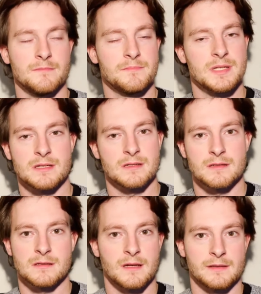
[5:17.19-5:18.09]

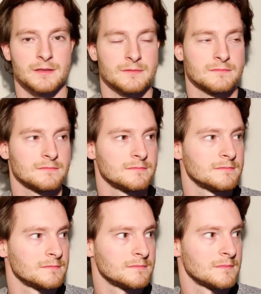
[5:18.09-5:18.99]
business, I don't know,
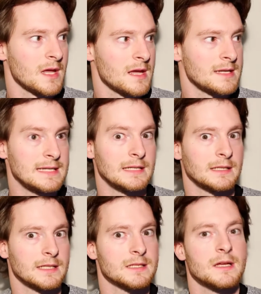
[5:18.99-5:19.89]

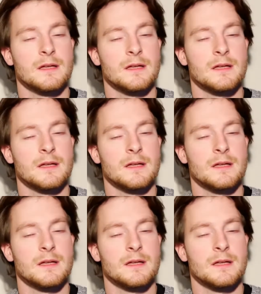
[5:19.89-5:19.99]
dealings.